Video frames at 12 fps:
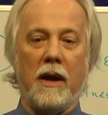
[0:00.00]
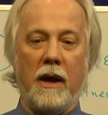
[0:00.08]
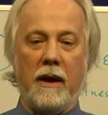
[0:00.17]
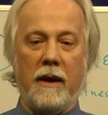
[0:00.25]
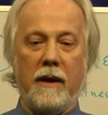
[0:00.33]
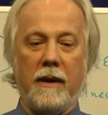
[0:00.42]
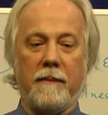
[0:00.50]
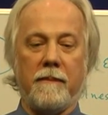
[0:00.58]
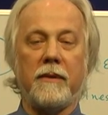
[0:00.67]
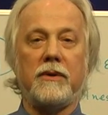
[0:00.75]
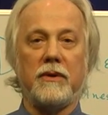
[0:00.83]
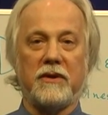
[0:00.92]

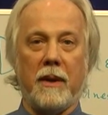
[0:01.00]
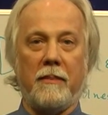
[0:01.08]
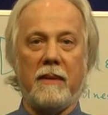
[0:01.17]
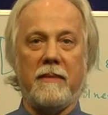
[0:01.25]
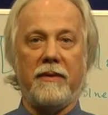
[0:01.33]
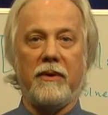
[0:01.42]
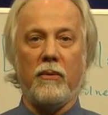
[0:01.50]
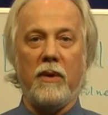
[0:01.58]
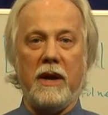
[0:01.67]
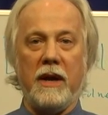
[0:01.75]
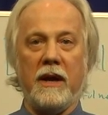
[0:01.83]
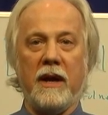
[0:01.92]
to supplement the
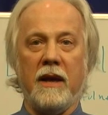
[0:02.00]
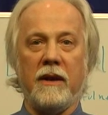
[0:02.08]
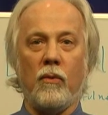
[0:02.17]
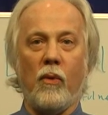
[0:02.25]
reading in